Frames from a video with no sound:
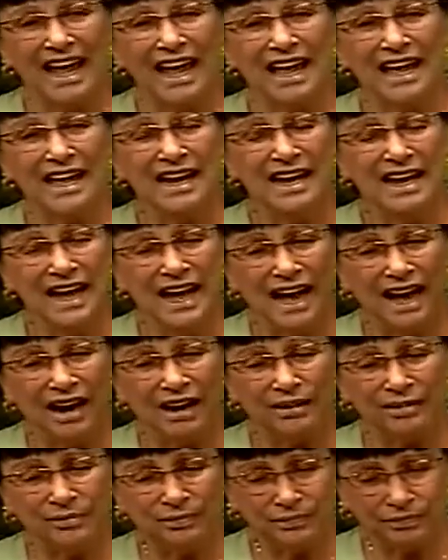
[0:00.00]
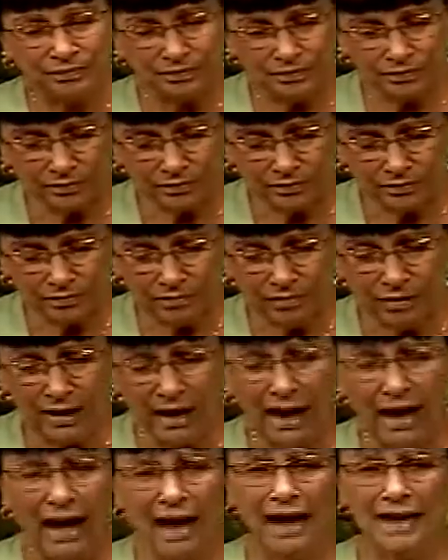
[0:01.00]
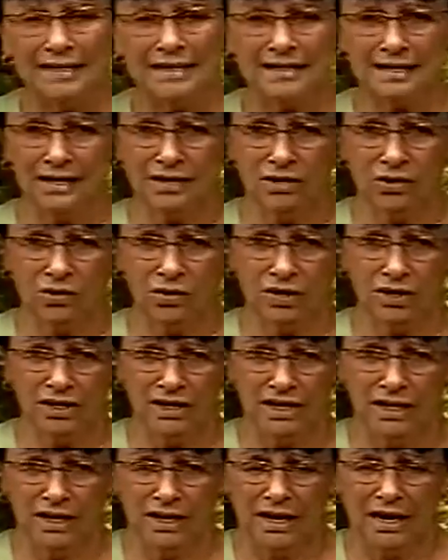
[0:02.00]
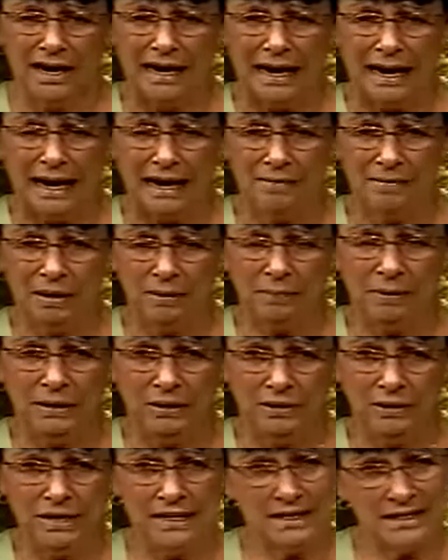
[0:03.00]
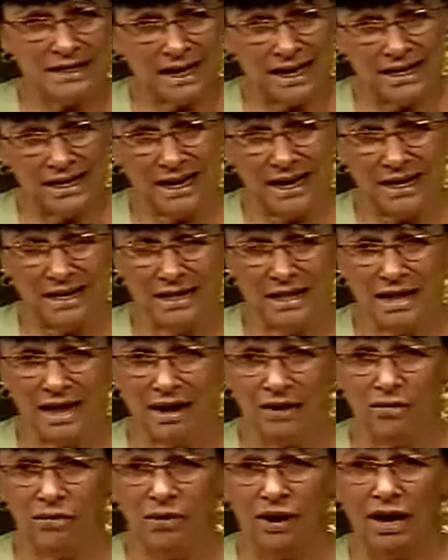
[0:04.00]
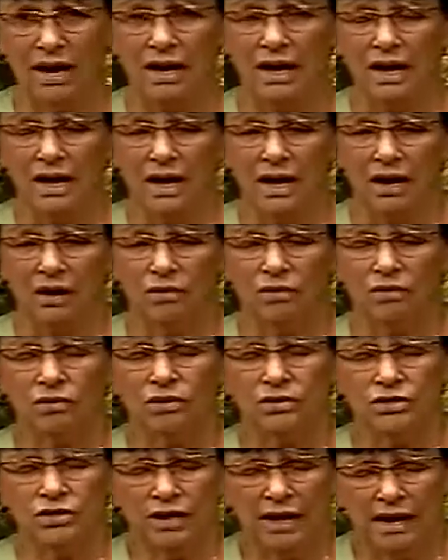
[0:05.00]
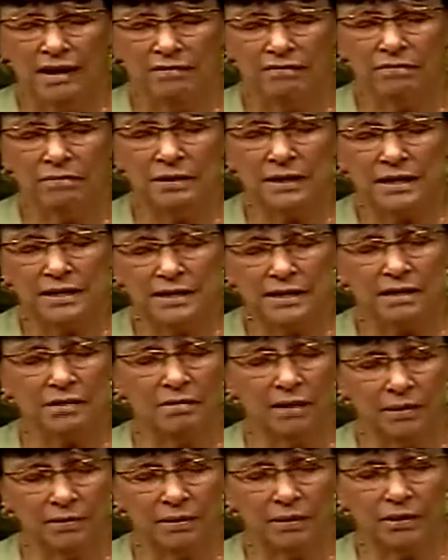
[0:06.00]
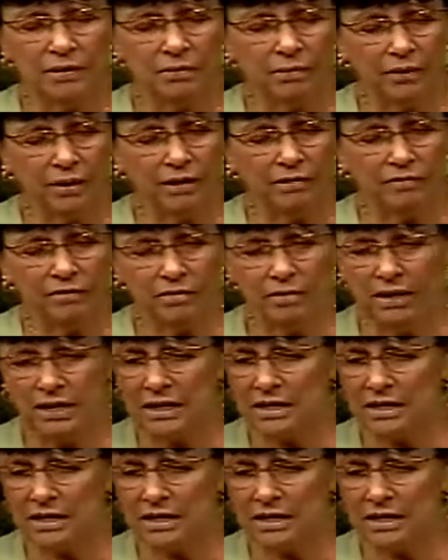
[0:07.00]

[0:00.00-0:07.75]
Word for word: Anyhow, I said, Lord, I'm up here and he's kind of heading that way. Could you have him please come up here to pray for me?